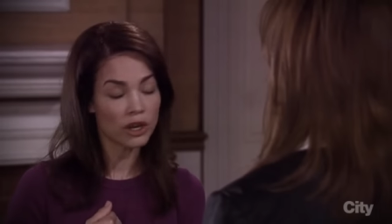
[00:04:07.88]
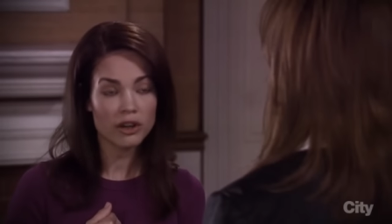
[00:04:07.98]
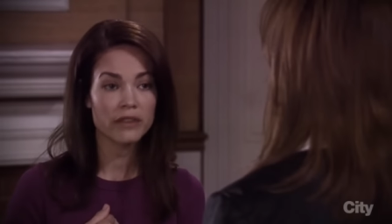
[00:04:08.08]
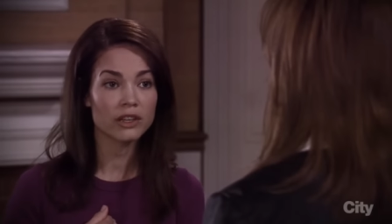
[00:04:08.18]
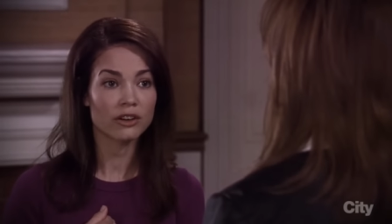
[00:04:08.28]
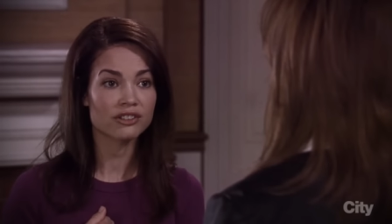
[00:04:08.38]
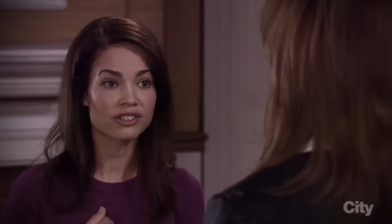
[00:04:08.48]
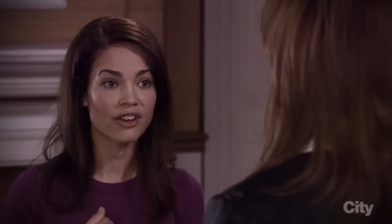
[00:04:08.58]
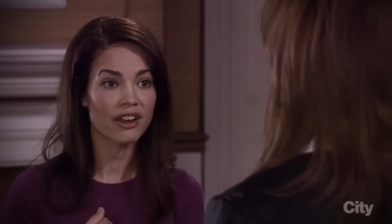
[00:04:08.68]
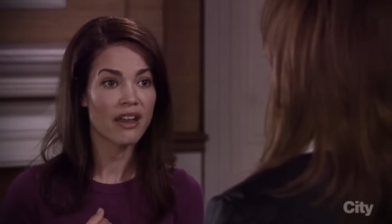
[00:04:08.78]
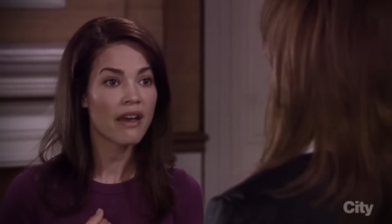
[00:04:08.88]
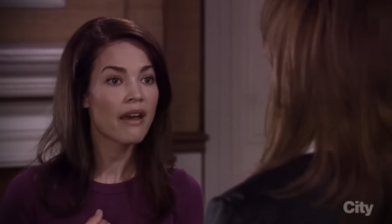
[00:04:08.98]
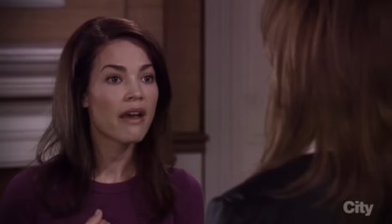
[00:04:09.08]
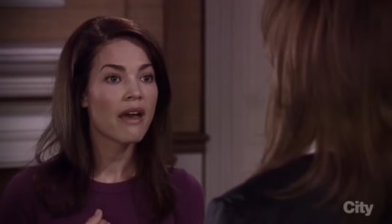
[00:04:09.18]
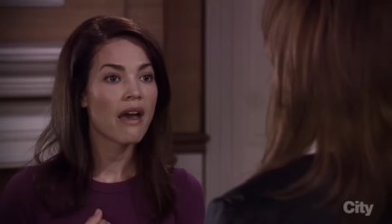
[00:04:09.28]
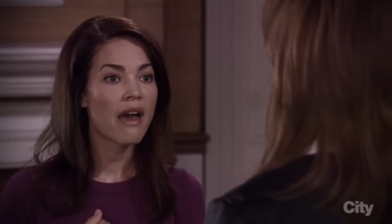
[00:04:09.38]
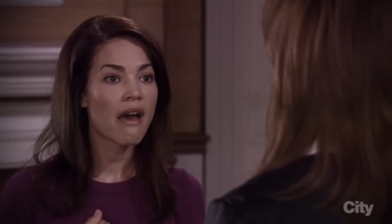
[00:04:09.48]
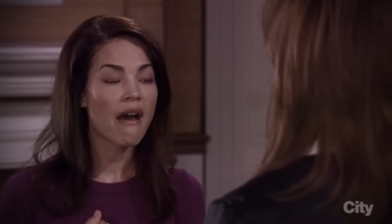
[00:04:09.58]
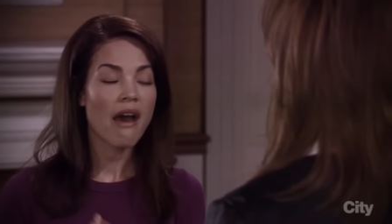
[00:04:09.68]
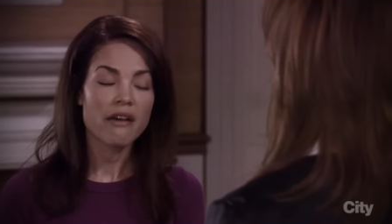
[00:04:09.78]
we are giving our son
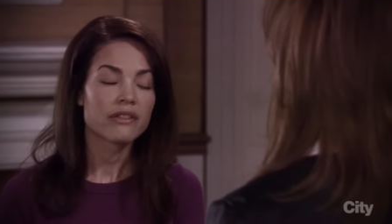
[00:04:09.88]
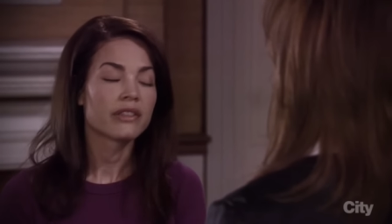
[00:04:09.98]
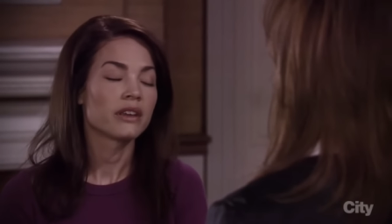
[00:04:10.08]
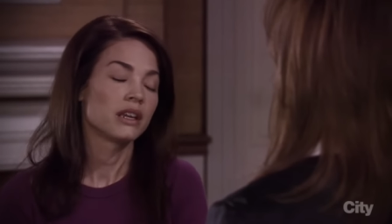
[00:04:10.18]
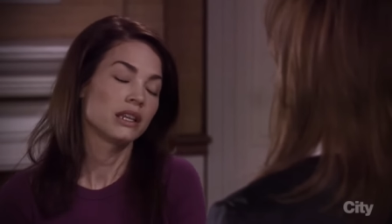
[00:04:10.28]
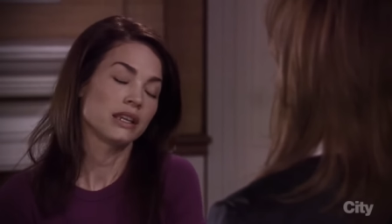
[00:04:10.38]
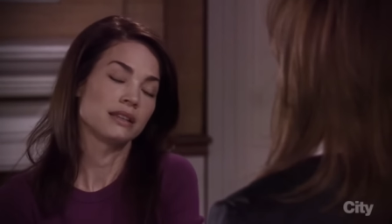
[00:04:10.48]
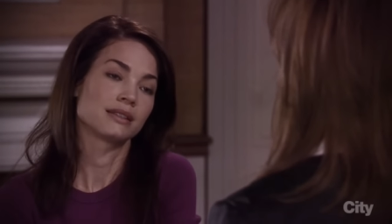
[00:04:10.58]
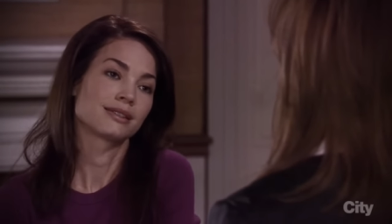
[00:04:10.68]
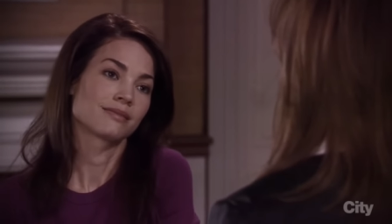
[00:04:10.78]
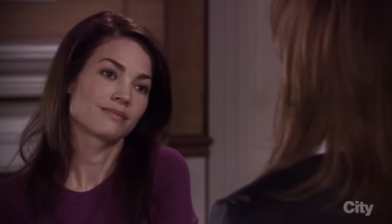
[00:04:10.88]
everything he needs.